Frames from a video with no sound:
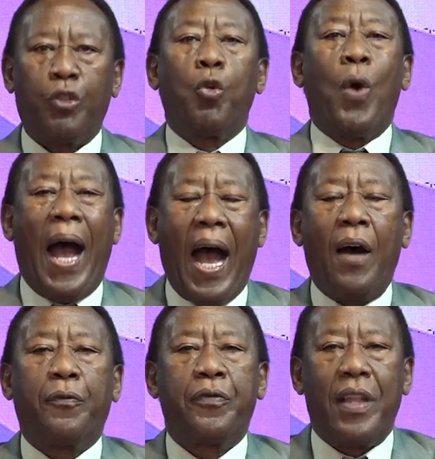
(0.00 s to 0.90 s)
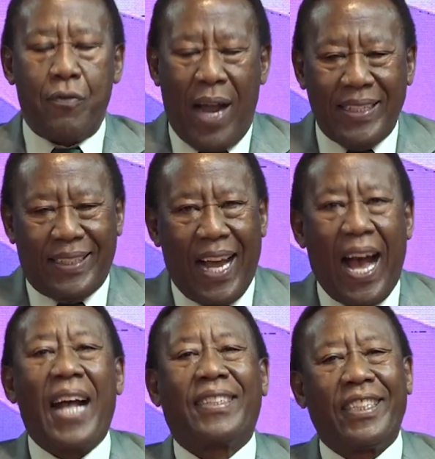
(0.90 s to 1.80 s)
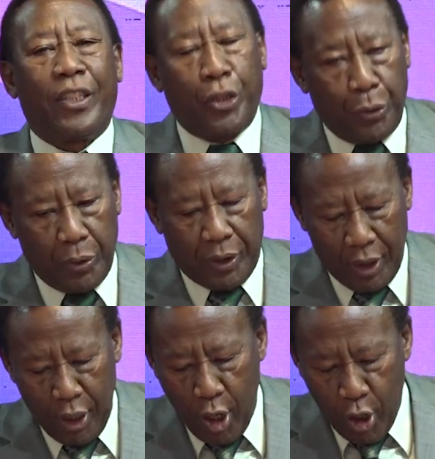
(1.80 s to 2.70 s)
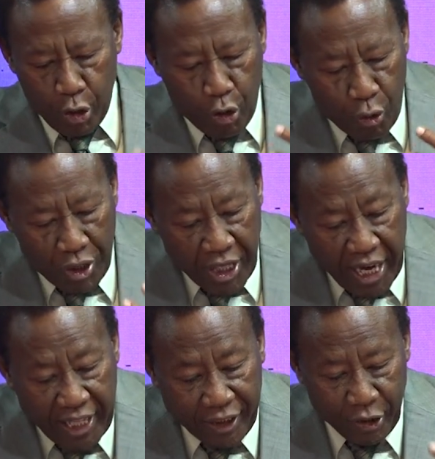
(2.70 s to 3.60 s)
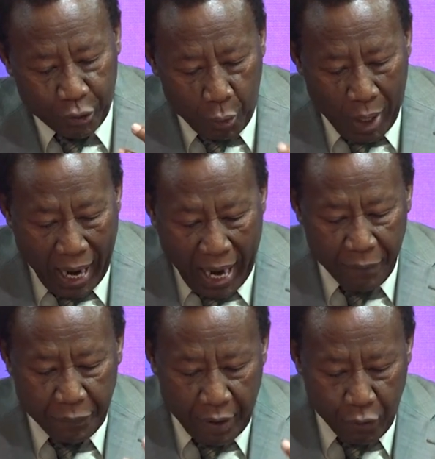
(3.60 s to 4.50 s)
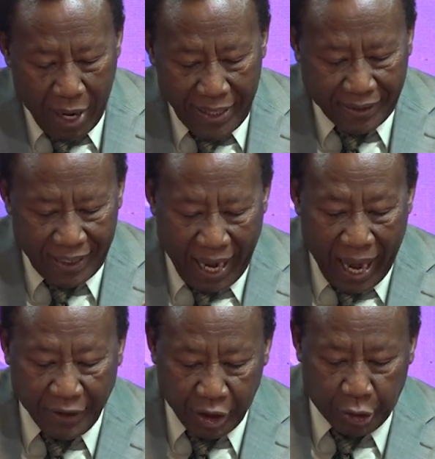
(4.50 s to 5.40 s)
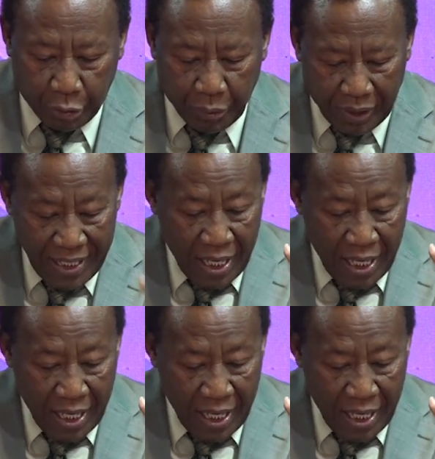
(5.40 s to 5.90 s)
to have the right attitude. You need to have the right attitude.